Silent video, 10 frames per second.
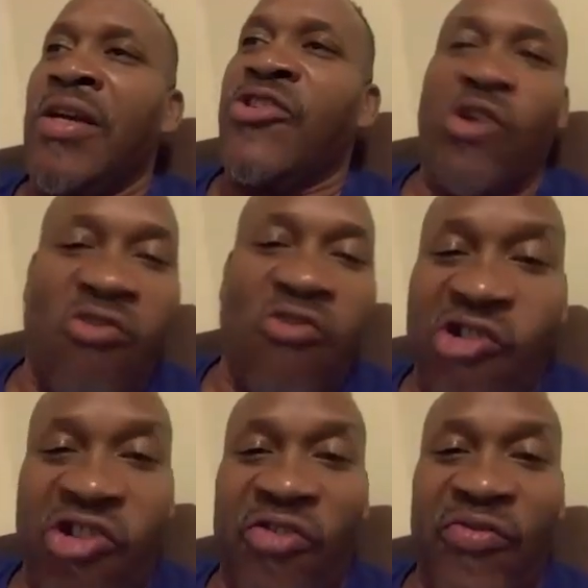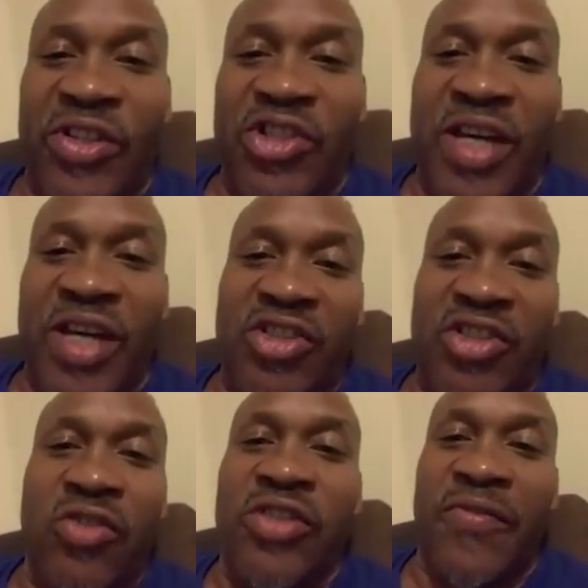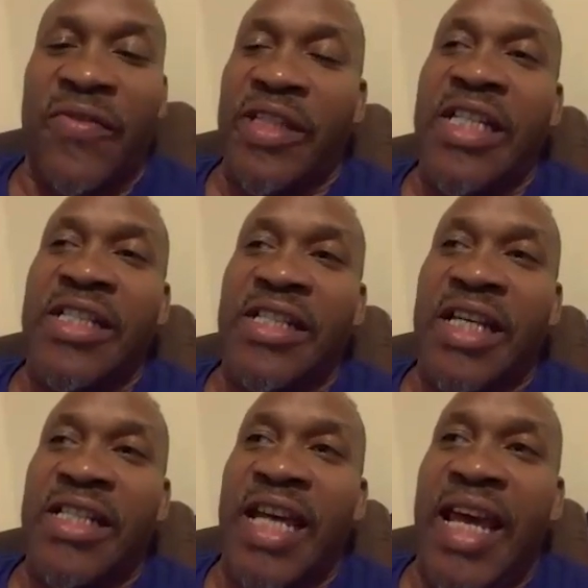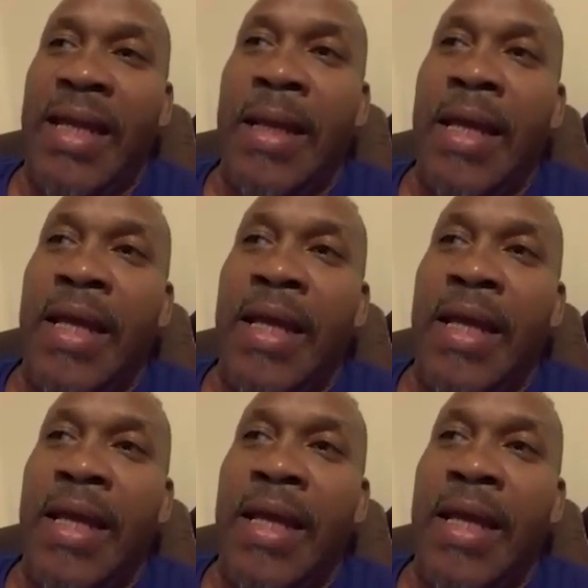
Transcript: show off and try to do different things like that.